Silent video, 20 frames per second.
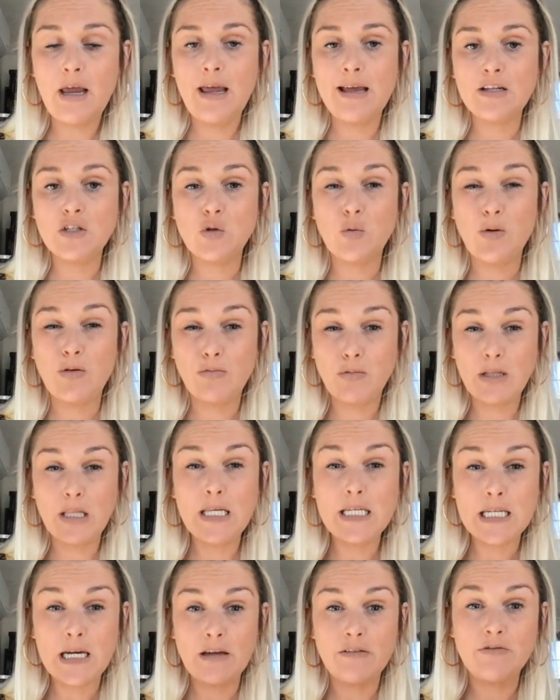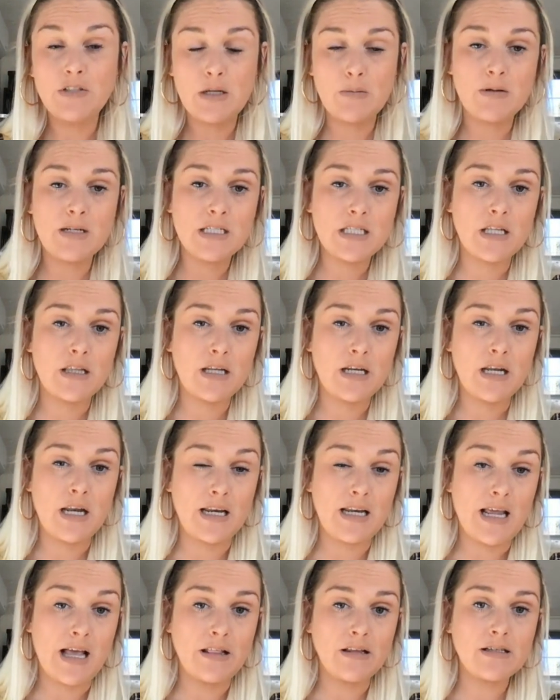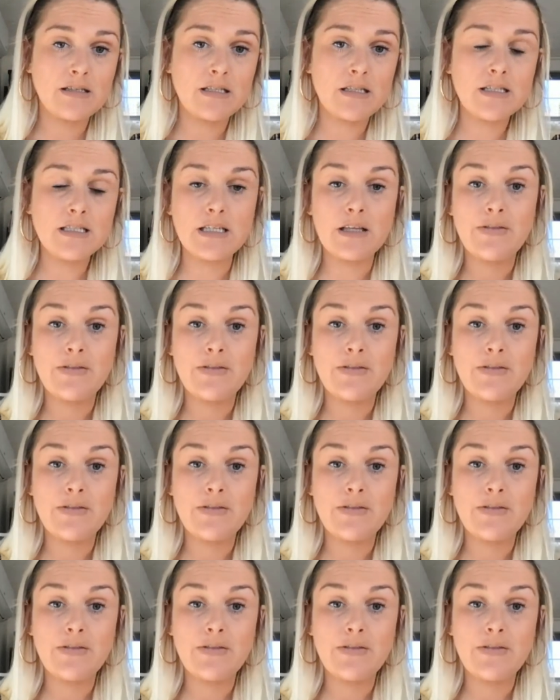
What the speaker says: And so we really dive deep into the analysis.